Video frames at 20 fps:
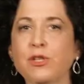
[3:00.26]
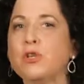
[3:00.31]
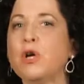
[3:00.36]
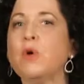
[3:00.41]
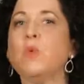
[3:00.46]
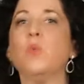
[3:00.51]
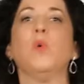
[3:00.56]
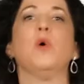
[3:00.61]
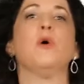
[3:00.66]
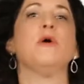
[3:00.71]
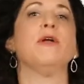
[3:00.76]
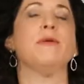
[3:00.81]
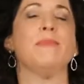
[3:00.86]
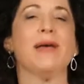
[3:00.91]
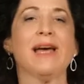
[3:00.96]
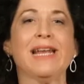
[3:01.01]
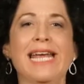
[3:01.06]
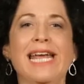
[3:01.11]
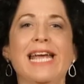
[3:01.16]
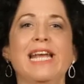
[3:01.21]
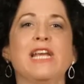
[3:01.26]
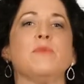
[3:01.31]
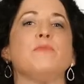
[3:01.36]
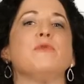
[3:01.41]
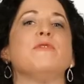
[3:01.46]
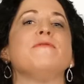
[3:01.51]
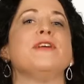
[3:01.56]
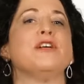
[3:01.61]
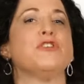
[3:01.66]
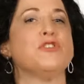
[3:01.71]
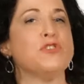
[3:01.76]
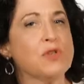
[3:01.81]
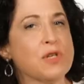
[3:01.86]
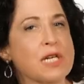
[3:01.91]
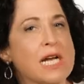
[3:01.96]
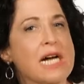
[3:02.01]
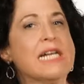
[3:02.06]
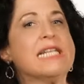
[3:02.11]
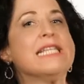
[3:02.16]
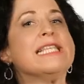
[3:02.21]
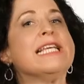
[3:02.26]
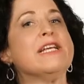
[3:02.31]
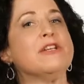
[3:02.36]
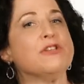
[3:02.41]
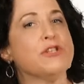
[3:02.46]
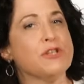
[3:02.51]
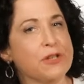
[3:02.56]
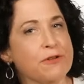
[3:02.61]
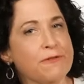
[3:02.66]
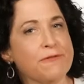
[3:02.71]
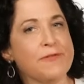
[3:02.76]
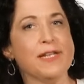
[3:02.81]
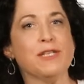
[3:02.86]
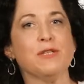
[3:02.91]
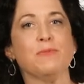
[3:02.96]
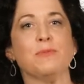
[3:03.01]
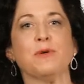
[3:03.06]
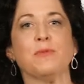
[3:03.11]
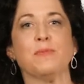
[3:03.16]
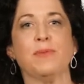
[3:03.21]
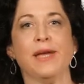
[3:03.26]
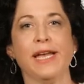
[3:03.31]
So don't worry about adding professional content to your Facebook